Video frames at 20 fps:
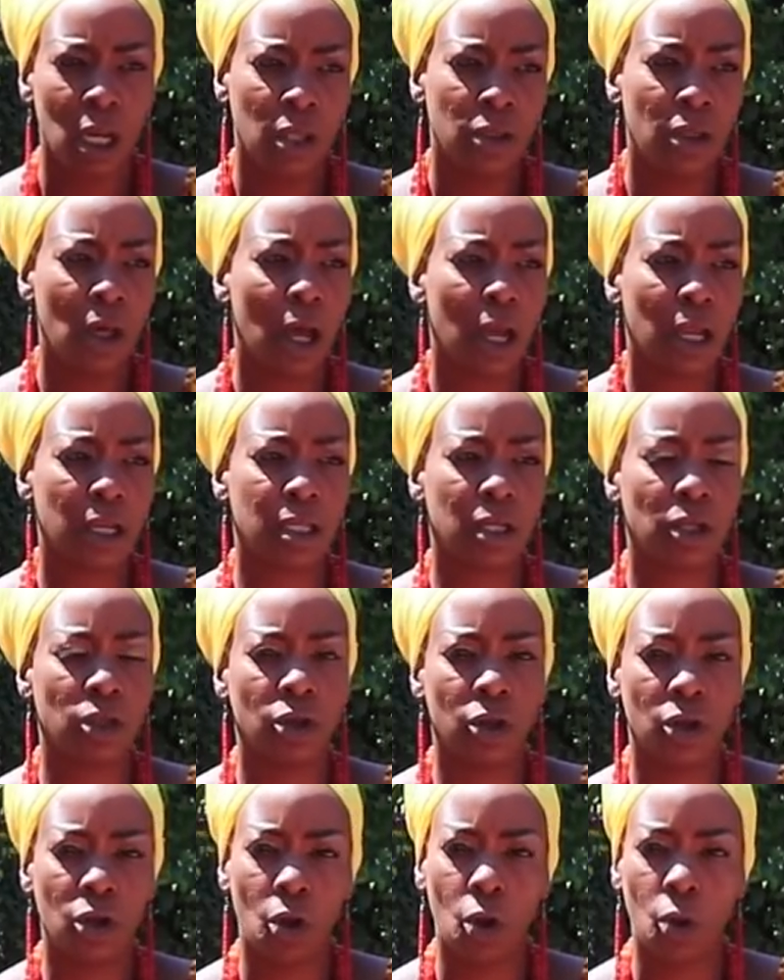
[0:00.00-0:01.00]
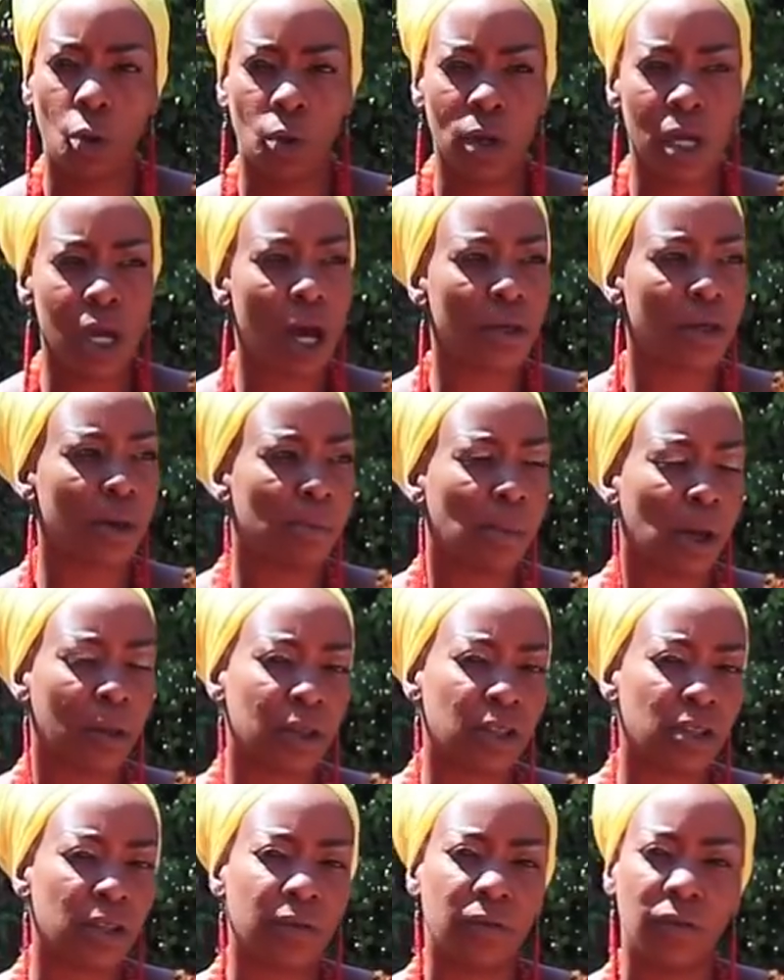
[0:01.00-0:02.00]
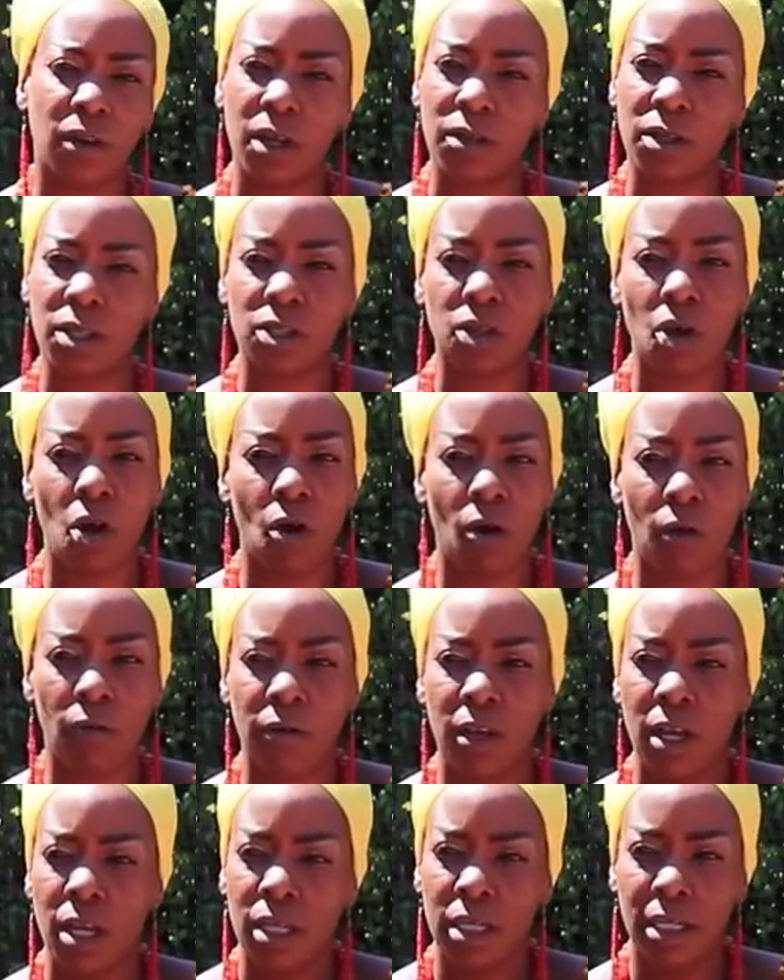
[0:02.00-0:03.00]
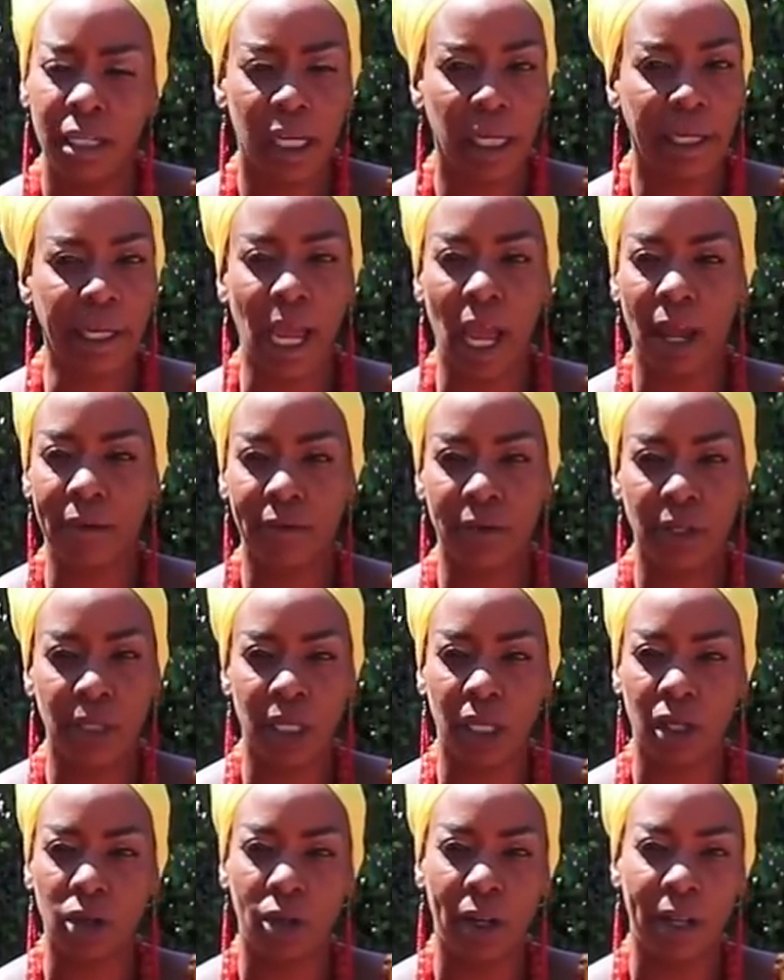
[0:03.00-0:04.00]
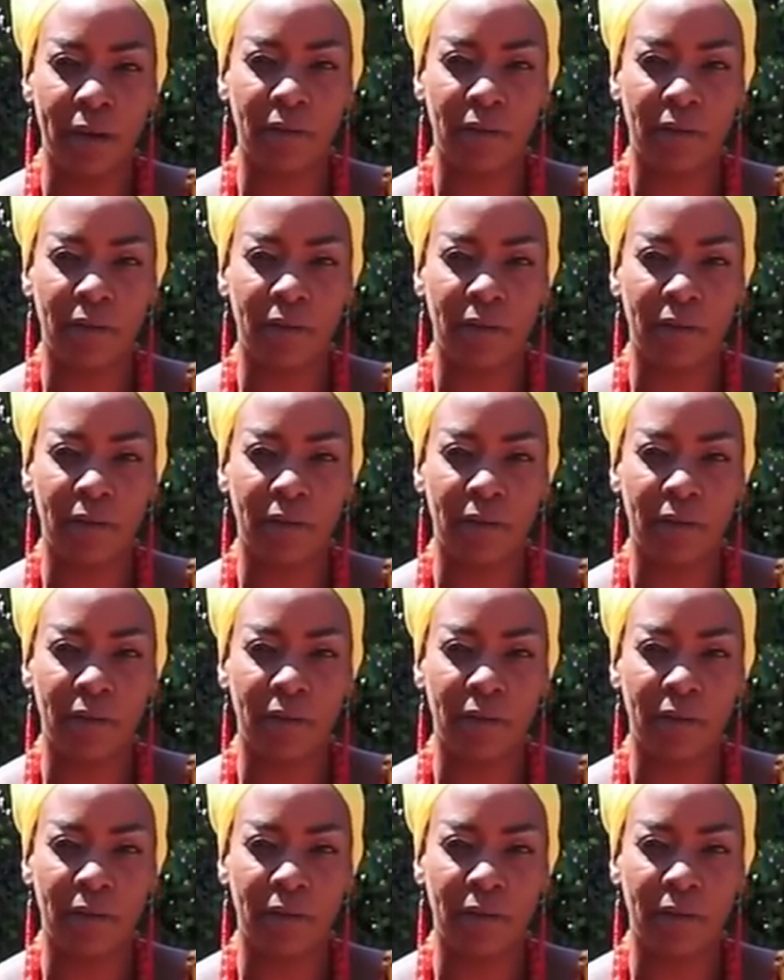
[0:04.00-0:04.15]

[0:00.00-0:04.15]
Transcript: that, we are the mothers and fathers of nearly every single